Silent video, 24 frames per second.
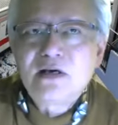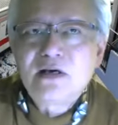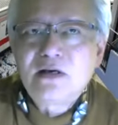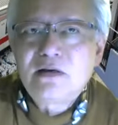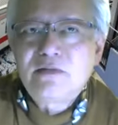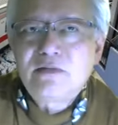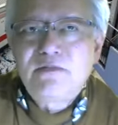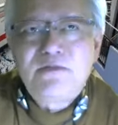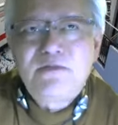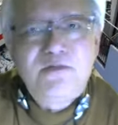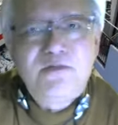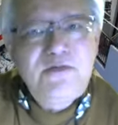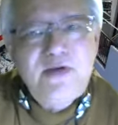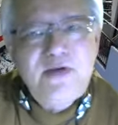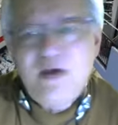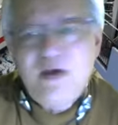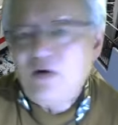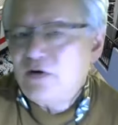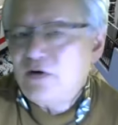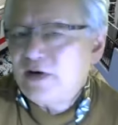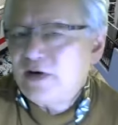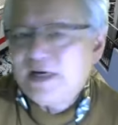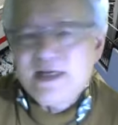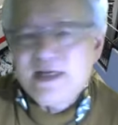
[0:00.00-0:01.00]
a
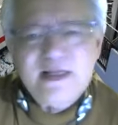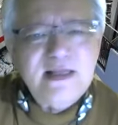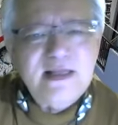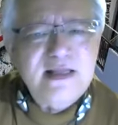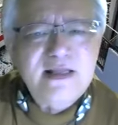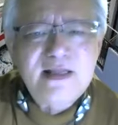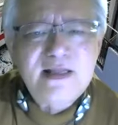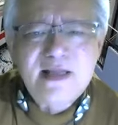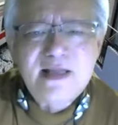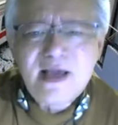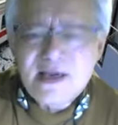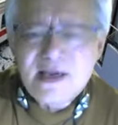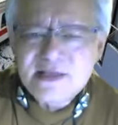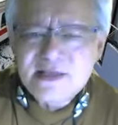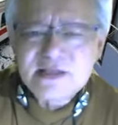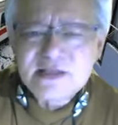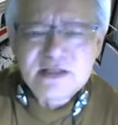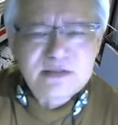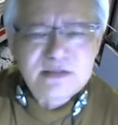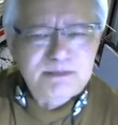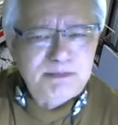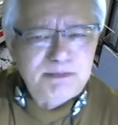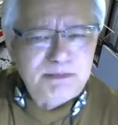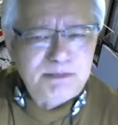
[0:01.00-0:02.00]
very
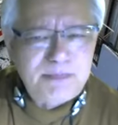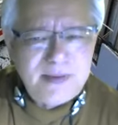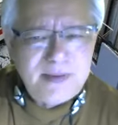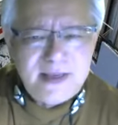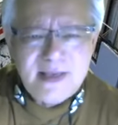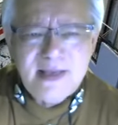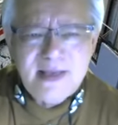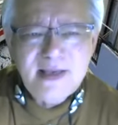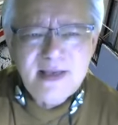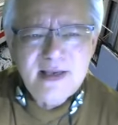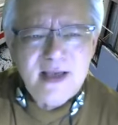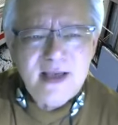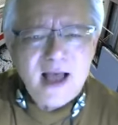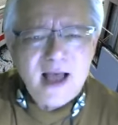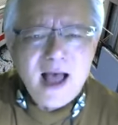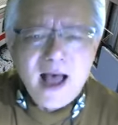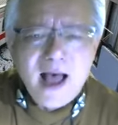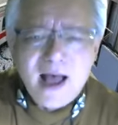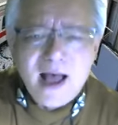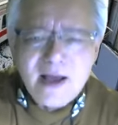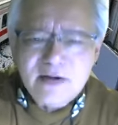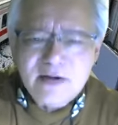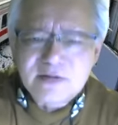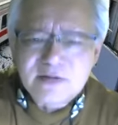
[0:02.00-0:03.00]
nice big
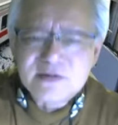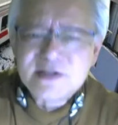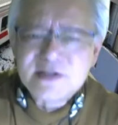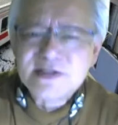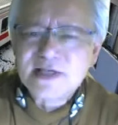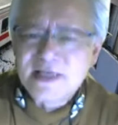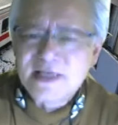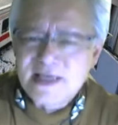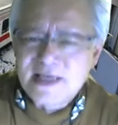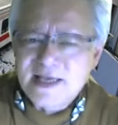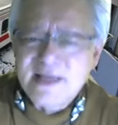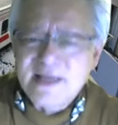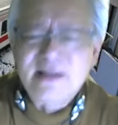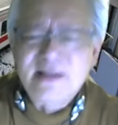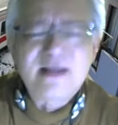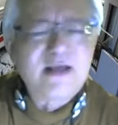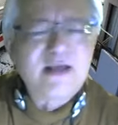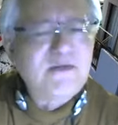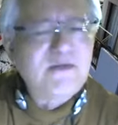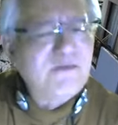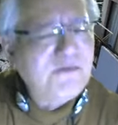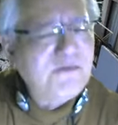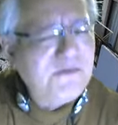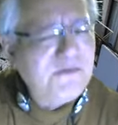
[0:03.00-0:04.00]
house in
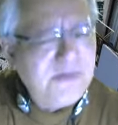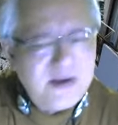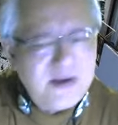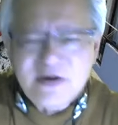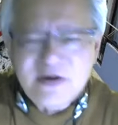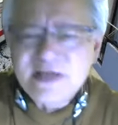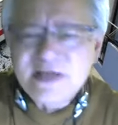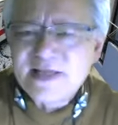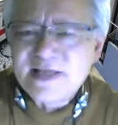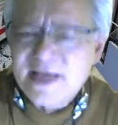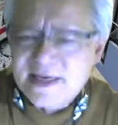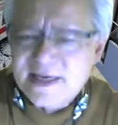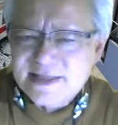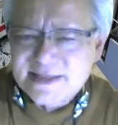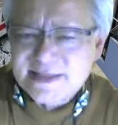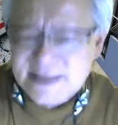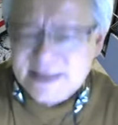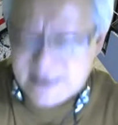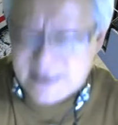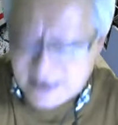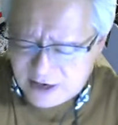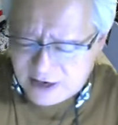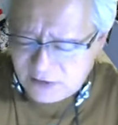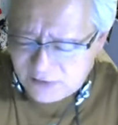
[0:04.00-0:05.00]
a very nice
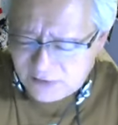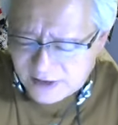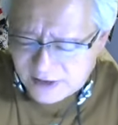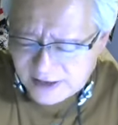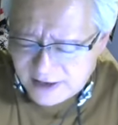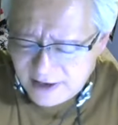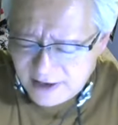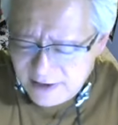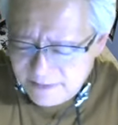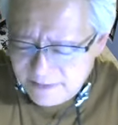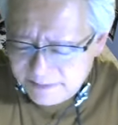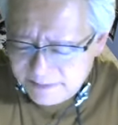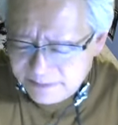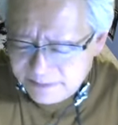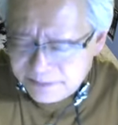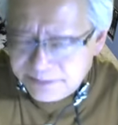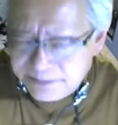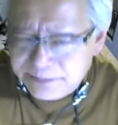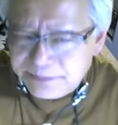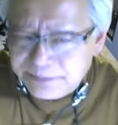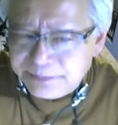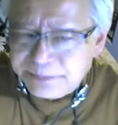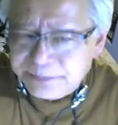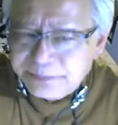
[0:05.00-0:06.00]
area.
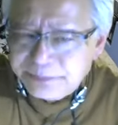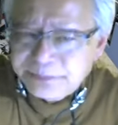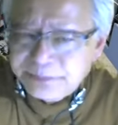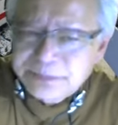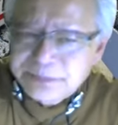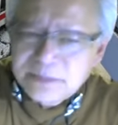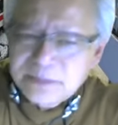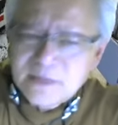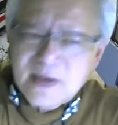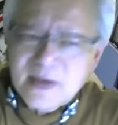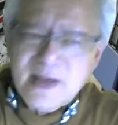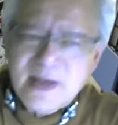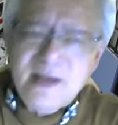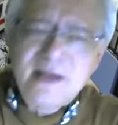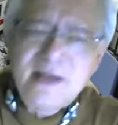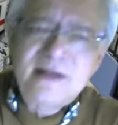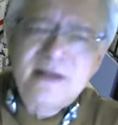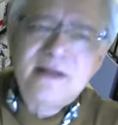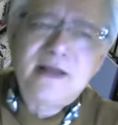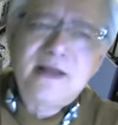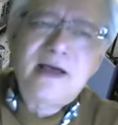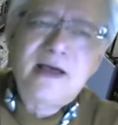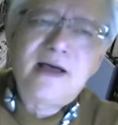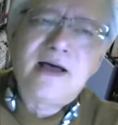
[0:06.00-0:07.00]

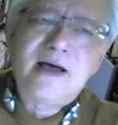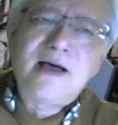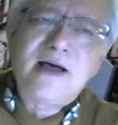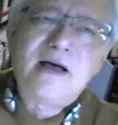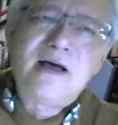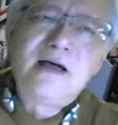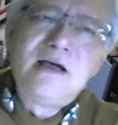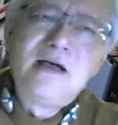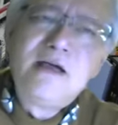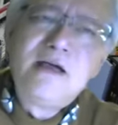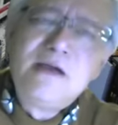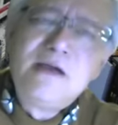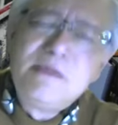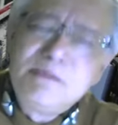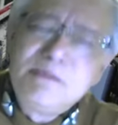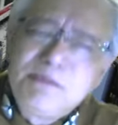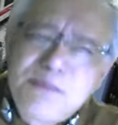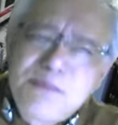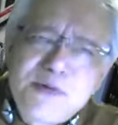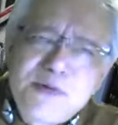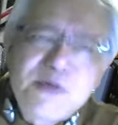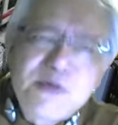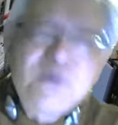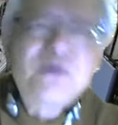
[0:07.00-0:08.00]
And her
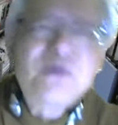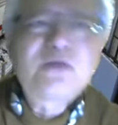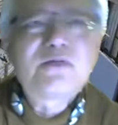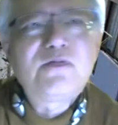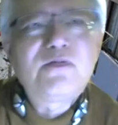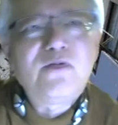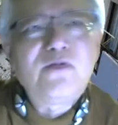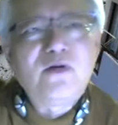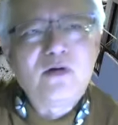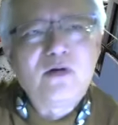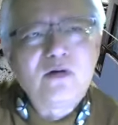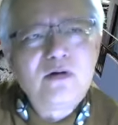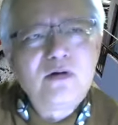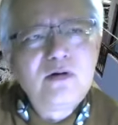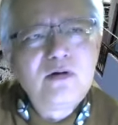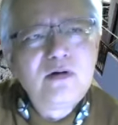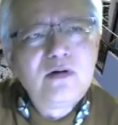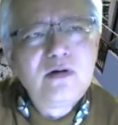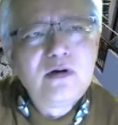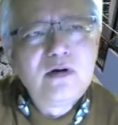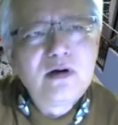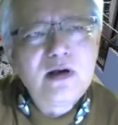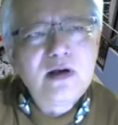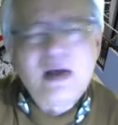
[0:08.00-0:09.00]
beautiful,
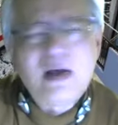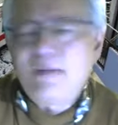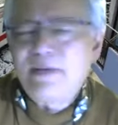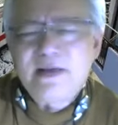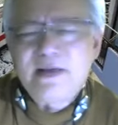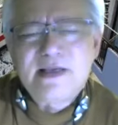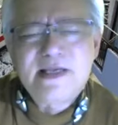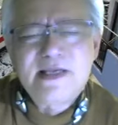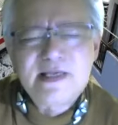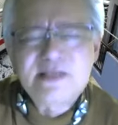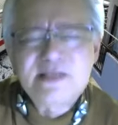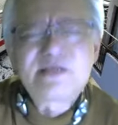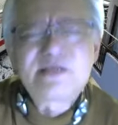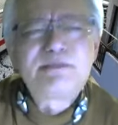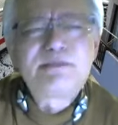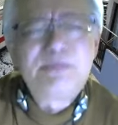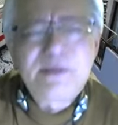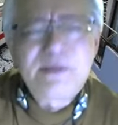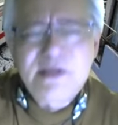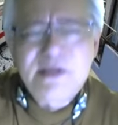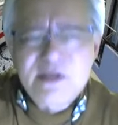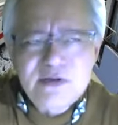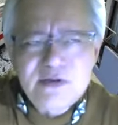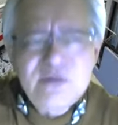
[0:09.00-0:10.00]
I mean, his
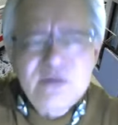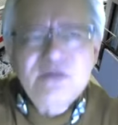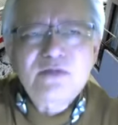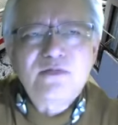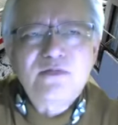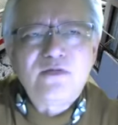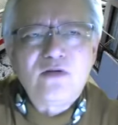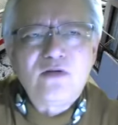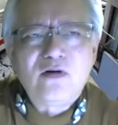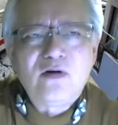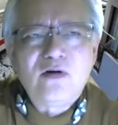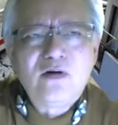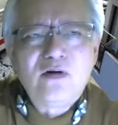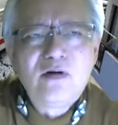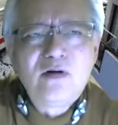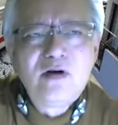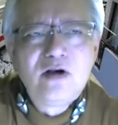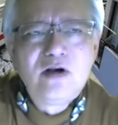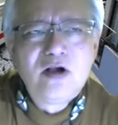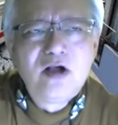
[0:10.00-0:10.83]
beautiful